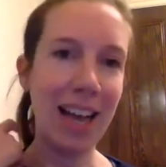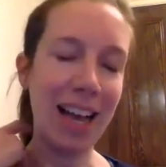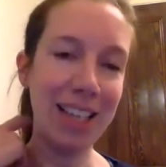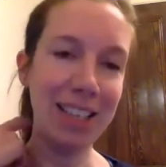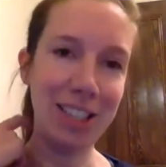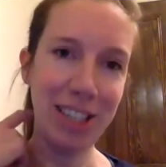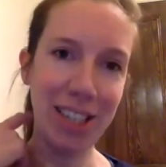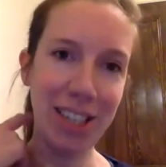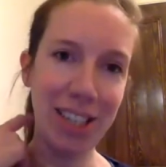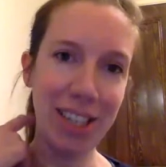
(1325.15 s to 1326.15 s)
And
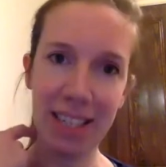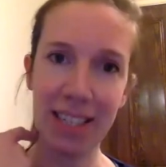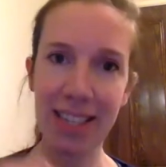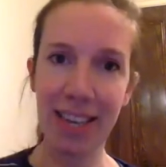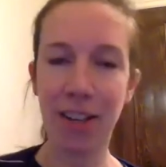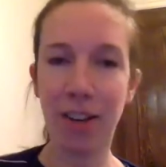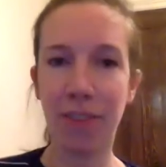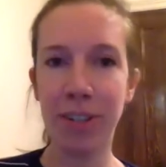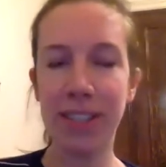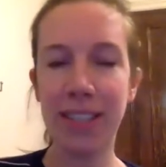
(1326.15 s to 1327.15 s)
she basically set
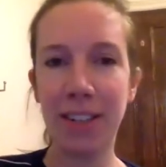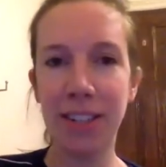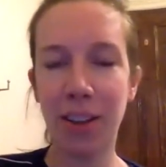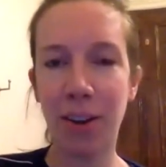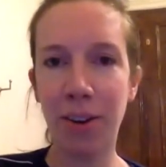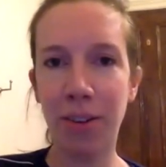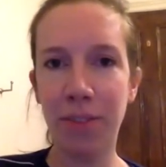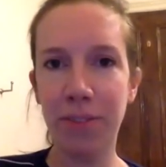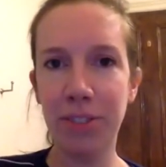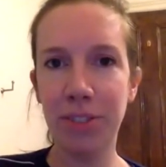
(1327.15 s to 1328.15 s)
off on a series of
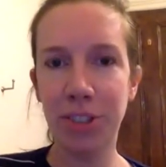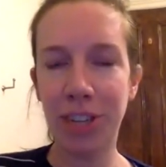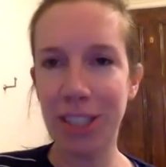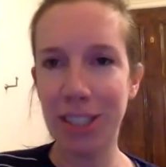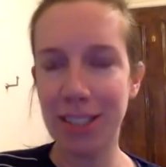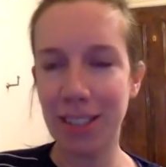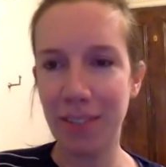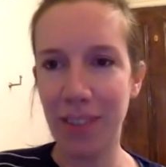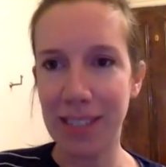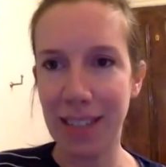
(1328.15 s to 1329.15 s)
strange little
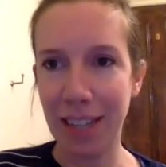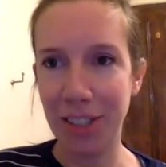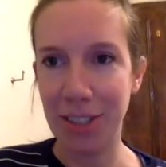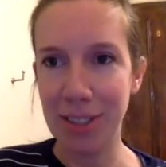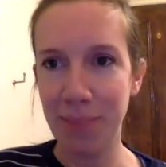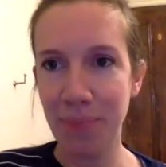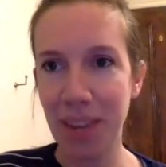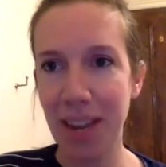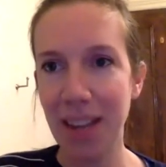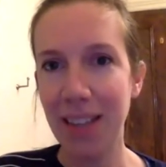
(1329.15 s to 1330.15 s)
investigations
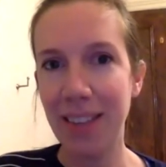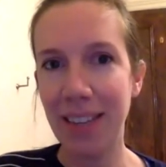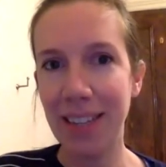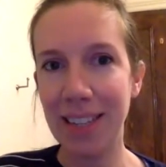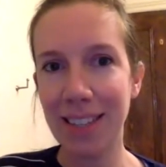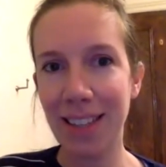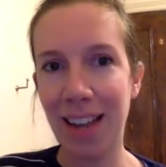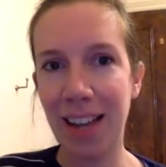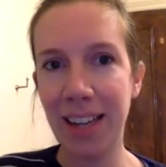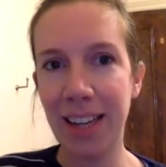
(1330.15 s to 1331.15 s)
things
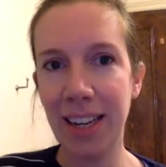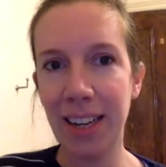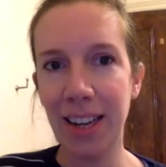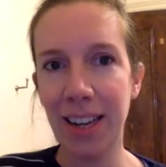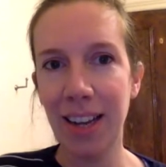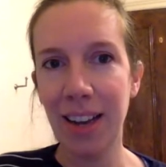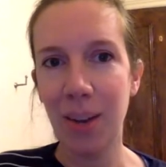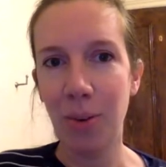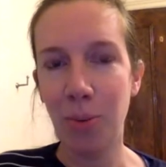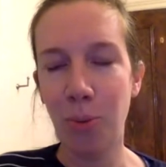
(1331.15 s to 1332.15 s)
like
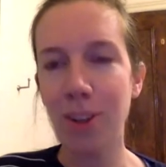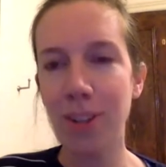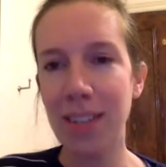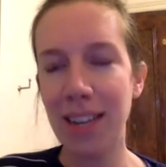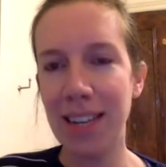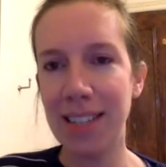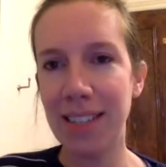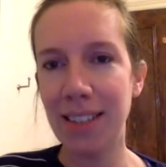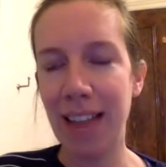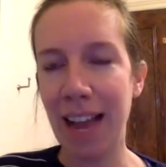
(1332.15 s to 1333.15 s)
what
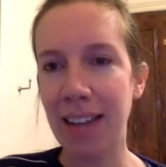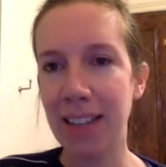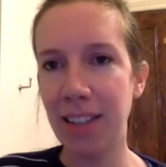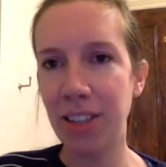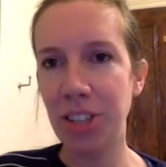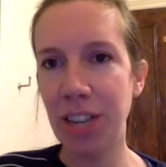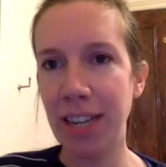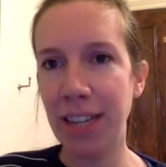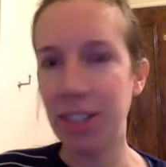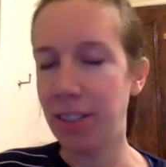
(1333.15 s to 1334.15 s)
is the actor
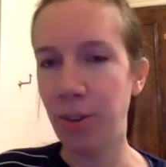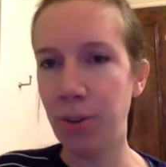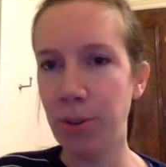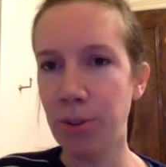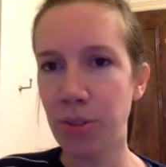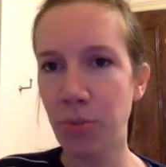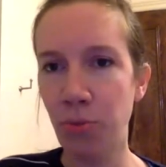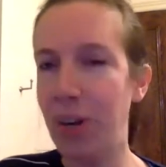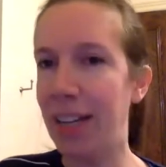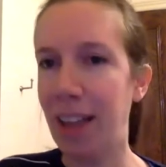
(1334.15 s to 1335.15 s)
Jake Gyllenhaal's
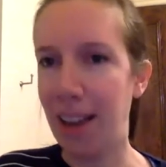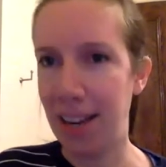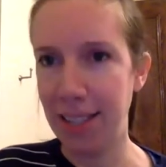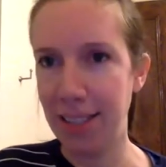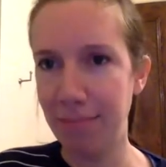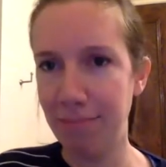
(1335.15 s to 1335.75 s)
real height?